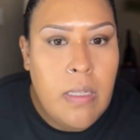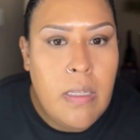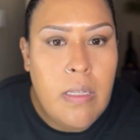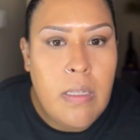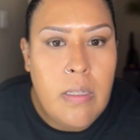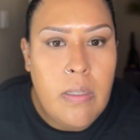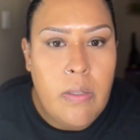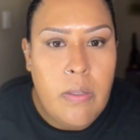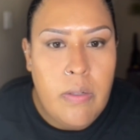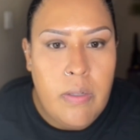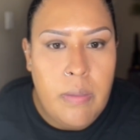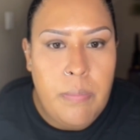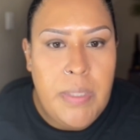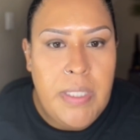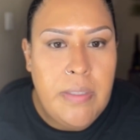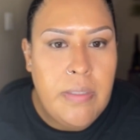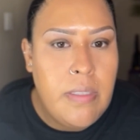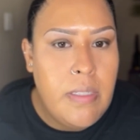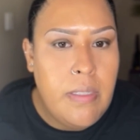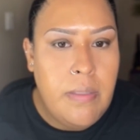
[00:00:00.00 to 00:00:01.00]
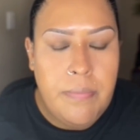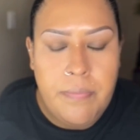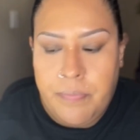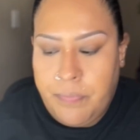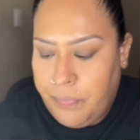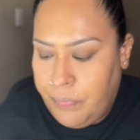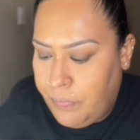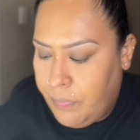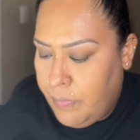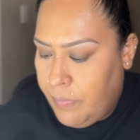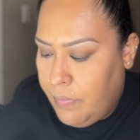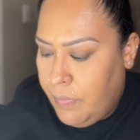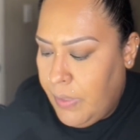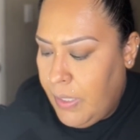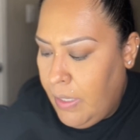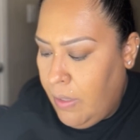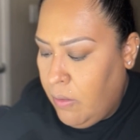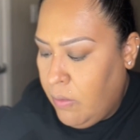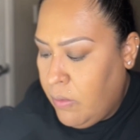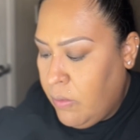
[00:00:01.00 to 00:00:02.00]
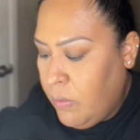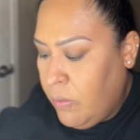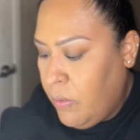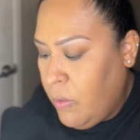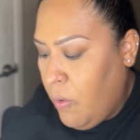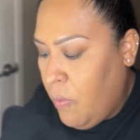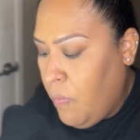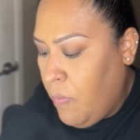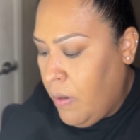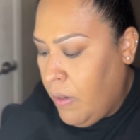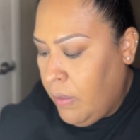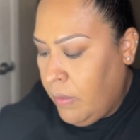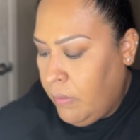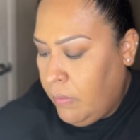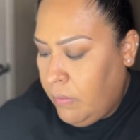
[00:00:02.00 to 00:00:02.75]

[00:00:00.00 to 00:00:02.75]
You know what I mean? See? But I also don't want